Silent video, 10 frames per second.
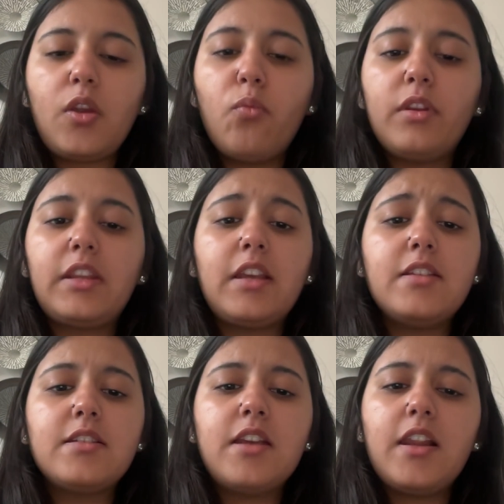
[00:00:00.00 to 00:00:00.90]
With
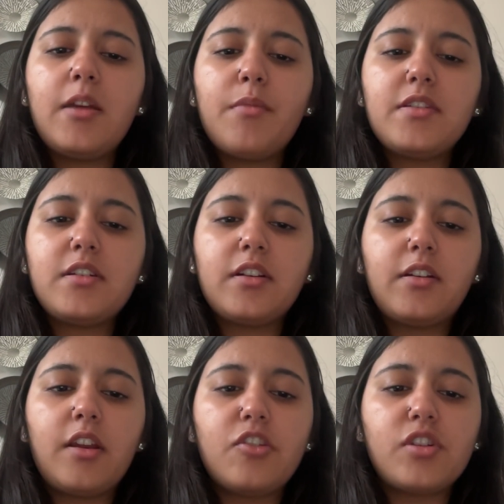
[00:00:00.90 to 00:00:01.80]
easy LMS
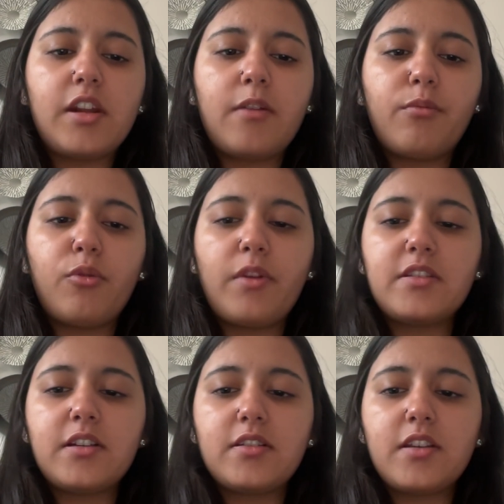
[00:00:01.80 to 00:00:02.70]
integration and proven
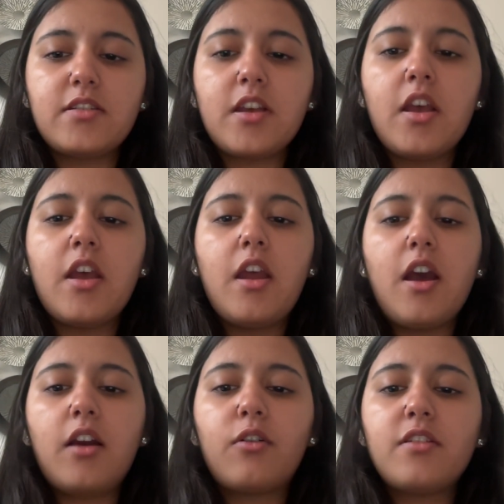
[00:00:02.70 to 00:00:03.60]
success
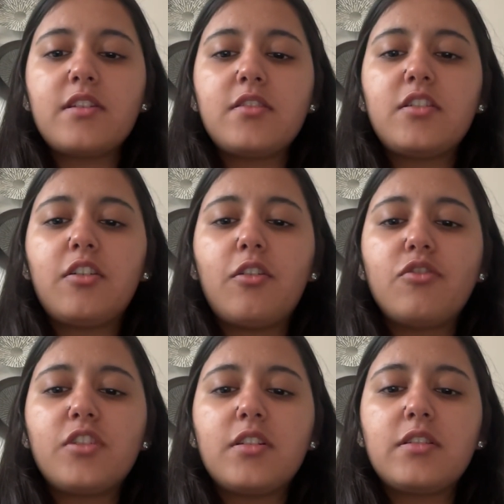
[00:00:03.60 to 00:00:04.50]
across
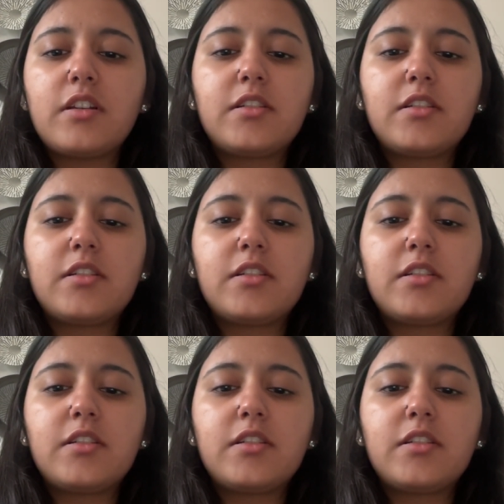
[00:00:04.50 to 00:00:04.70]
institutions,